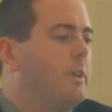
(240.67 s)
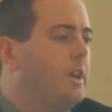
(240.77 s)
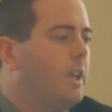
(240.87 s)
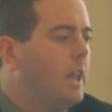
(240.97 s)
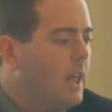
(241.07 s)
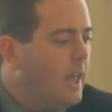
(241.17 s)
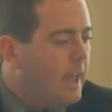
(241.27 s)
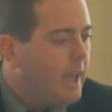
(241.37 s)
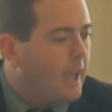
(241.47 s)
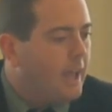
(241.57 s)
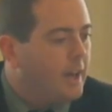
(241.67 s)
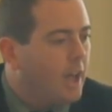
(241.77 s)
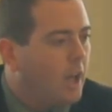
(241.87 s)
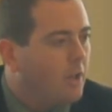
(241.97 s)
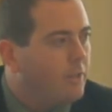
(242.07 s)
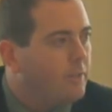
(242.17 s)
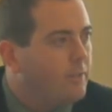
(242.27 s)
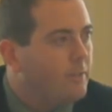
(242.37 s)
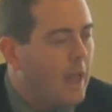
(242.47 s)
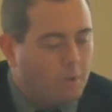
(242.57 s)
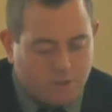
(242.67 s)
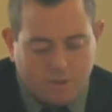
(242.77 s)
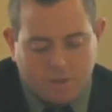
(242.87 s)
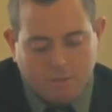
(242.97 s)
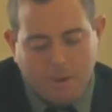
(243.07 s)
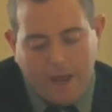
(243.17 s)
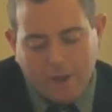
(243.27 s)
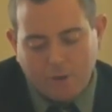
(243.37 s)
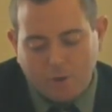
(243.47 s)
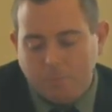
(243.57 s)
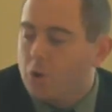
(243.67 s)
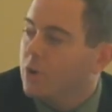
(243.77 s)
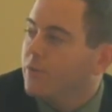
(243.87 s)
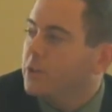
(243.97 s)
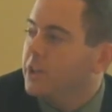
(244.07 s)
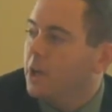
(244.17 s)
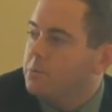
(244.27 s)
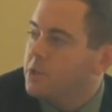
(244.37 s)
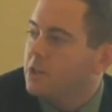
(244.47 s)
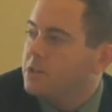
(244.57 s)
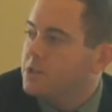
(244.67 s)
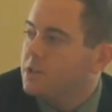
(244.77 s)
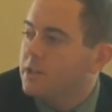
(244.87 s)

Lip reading: equipment, and that was to buy a new computer for Lead upstairs.